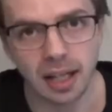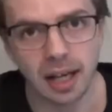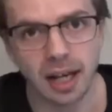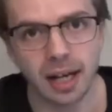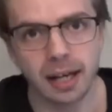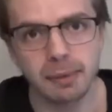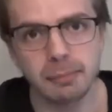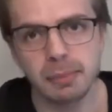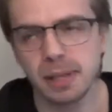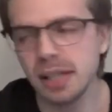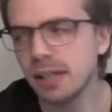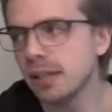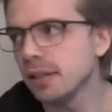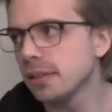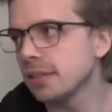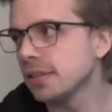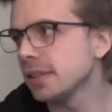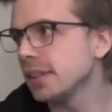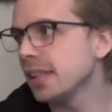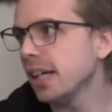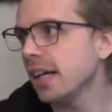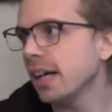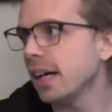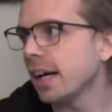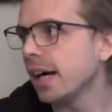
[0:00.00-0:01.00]
I mean,
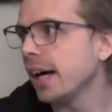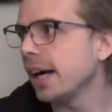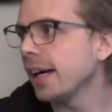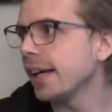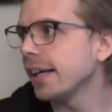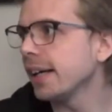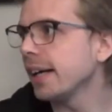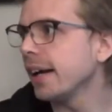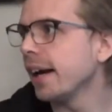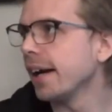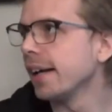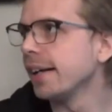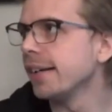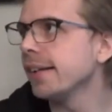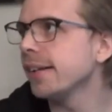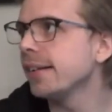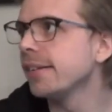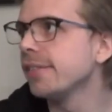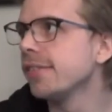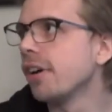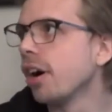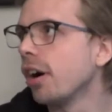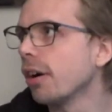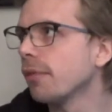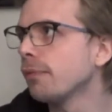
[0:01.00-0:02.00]
yeah, I
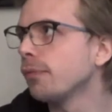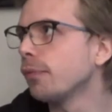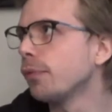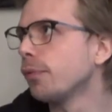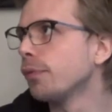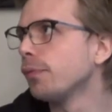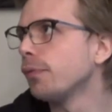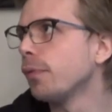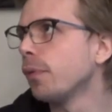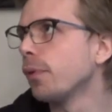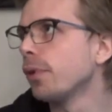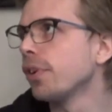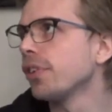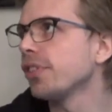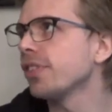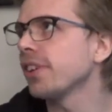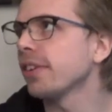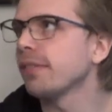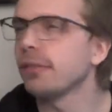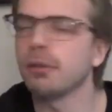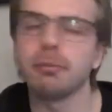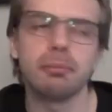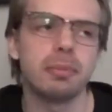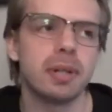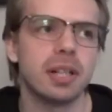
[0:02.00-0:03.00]
did talk for
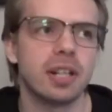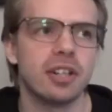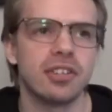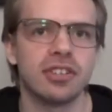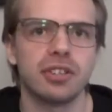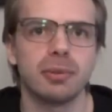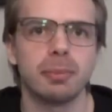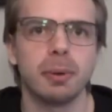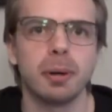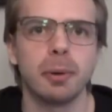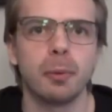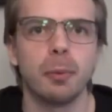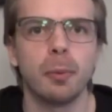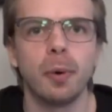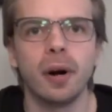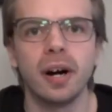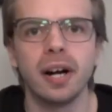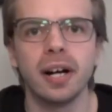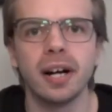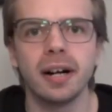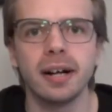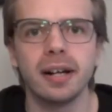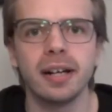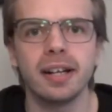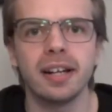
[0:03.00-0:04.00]
47 minutes about
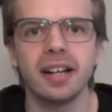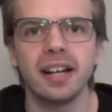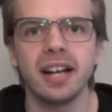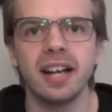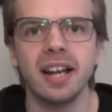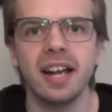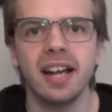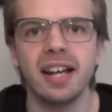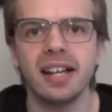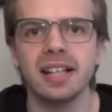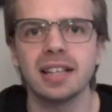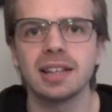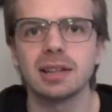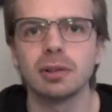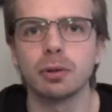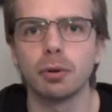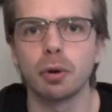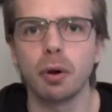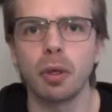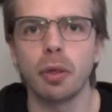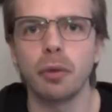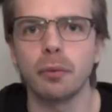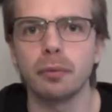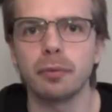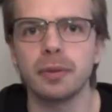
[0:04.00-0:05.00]
why I hate
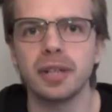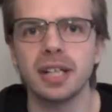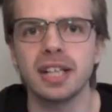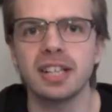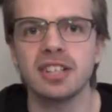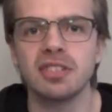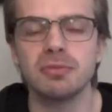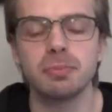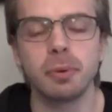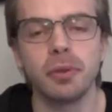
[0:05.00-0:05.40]
Lord of the Rings,